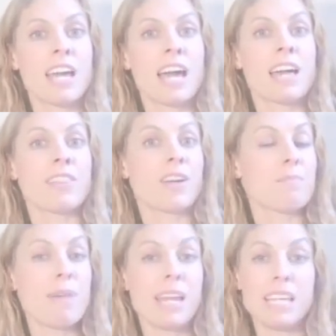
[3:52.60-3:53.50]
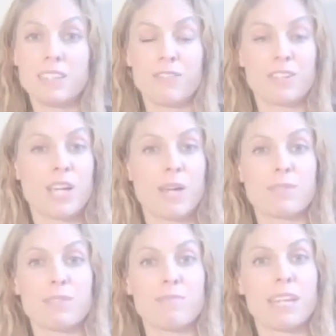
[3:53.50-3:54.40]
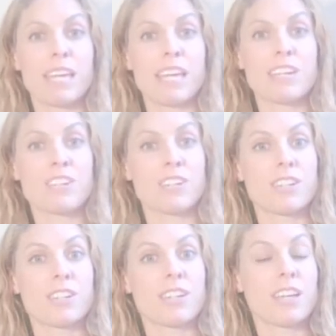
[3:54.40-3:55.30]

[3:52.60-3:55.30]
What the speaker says: There are many different types of medication